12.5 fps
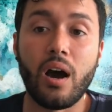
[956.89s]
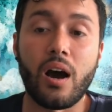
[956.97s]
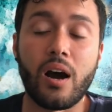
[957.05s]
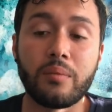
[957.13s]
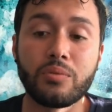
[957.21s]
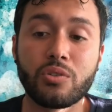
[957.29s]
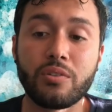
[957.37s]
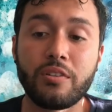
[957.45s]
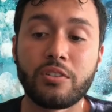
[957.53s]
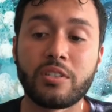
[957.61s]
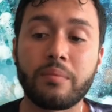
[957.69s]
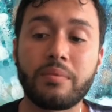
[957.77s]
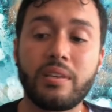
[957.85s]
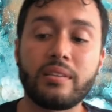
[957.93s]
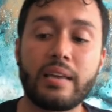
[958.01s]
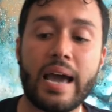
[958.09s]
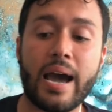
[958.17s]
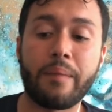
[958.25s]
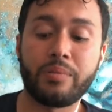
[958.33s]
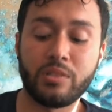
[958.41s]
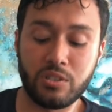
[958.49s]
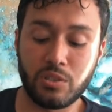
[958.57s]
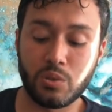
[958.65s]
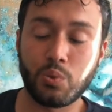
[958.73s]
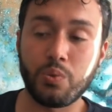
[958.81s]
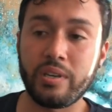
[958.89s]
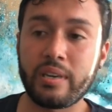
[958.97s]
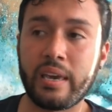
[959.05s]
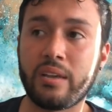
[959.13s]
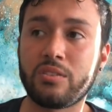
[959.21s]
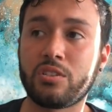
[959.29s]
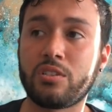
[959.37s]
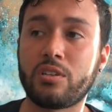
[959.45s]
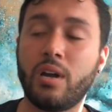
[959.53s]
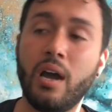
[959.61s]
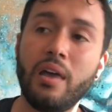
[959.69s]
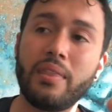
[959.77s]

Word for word: Um, so there's something that happens this week, Cancer,